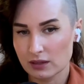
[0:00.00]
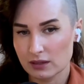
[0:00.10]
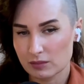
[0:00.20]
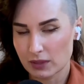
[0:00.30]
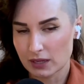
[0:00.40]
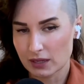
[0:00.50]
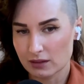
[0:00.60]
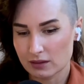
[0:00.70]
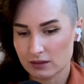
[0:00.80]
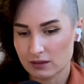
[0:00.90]
my,
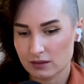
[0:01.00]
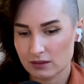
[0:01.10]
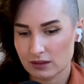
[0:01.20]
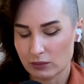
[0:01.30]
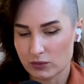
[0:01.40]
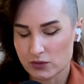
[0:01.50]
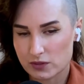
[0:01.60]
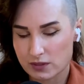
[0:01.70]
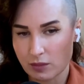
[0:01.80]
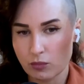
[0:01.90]
I was
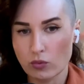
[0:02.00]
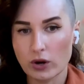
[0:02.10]
somewhere